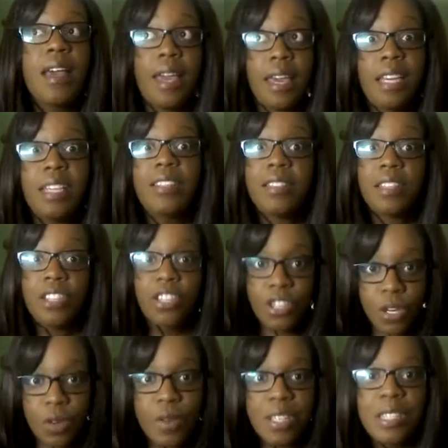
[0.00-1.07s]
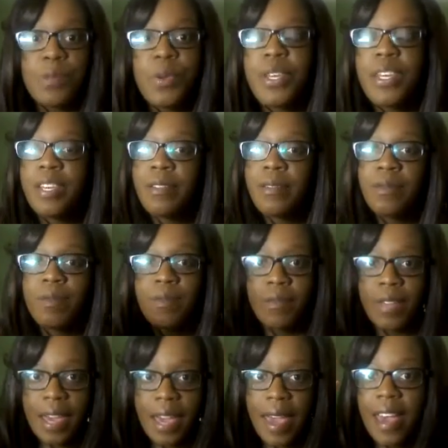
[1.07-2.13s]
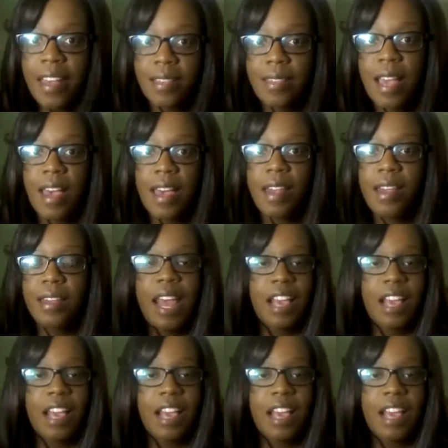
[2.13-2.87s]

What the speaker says: is the USB headset